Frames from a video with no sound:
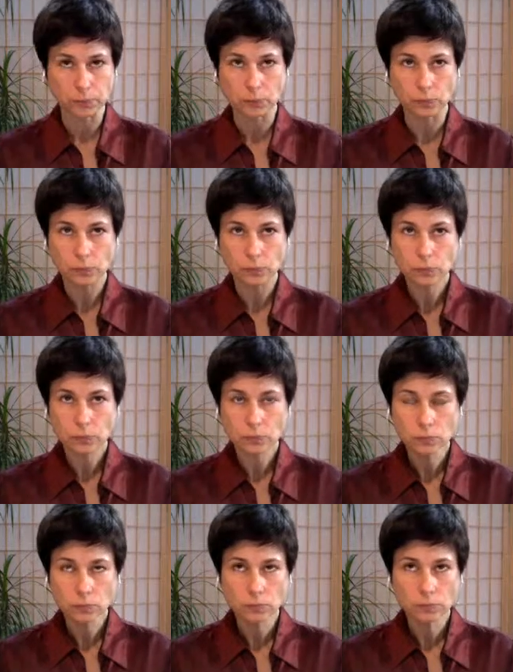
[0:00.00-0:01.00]

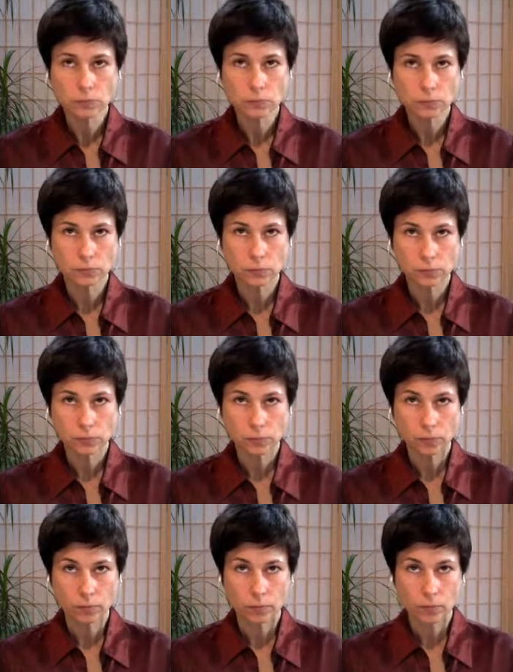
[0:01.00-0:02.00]

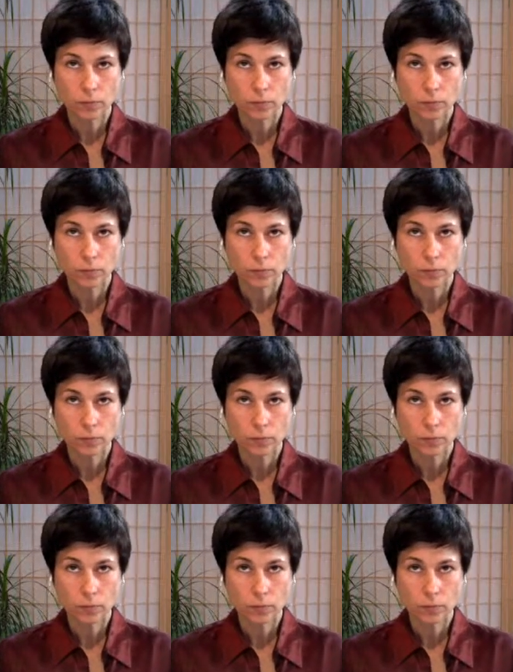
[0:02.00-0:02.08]
No one is speaking in this clip.